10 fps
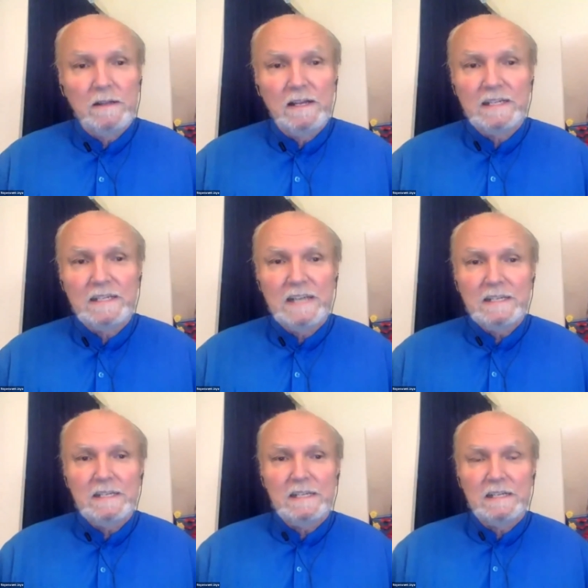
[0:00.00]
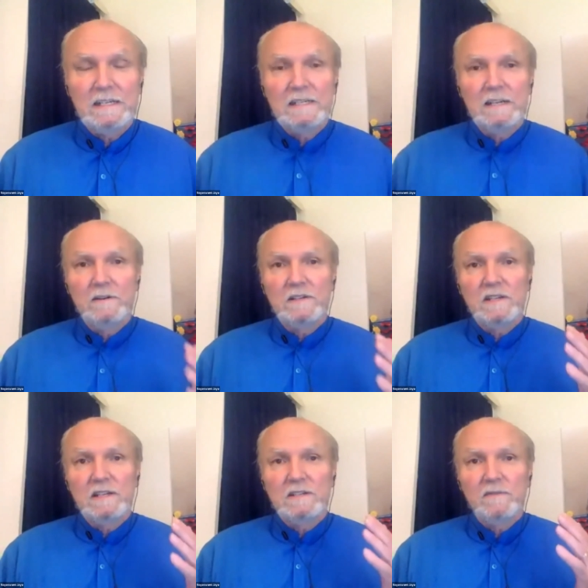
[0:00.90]
the necessity is here
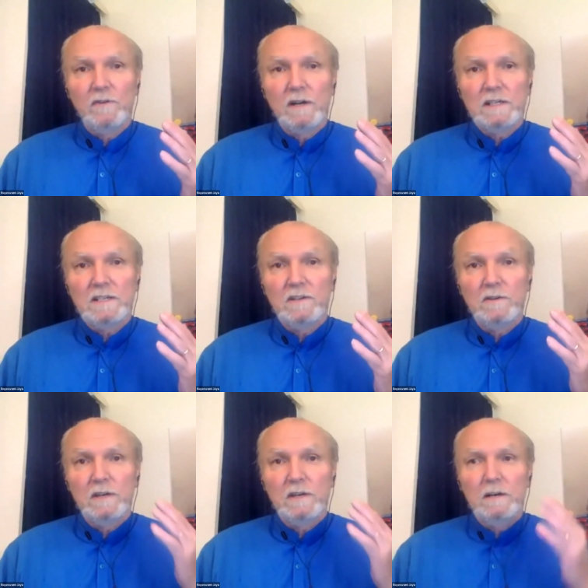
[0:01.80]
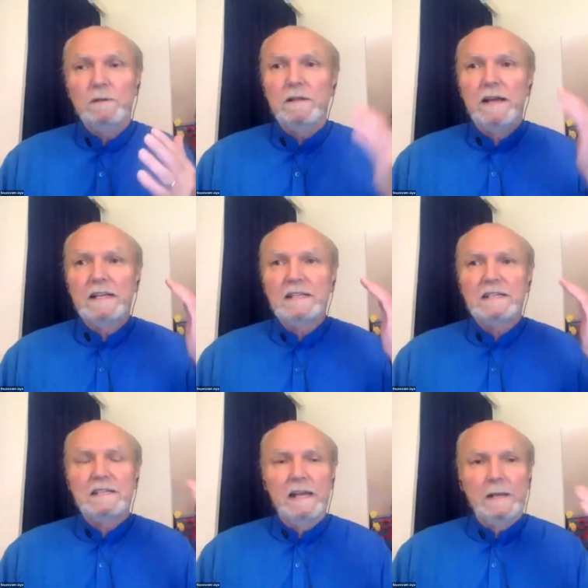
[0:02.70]
is for us to come to that
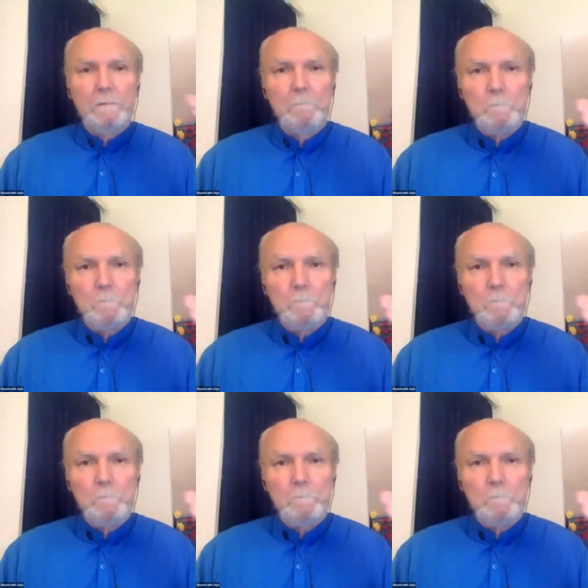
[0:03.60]
state